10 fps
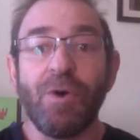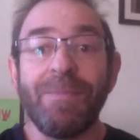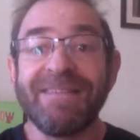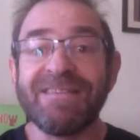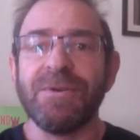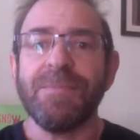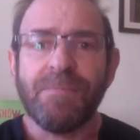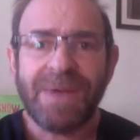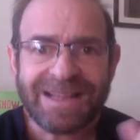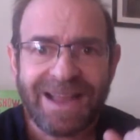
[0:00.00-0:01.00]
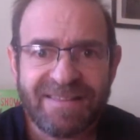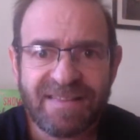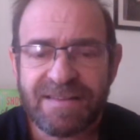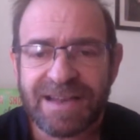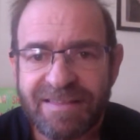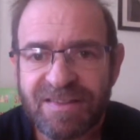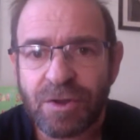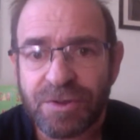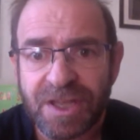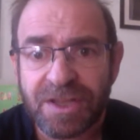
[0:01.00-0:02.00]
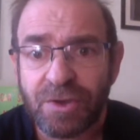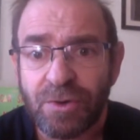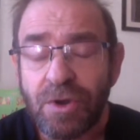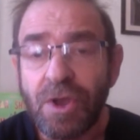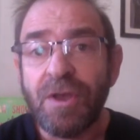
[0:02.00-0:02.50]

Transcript: screen. But let's continue,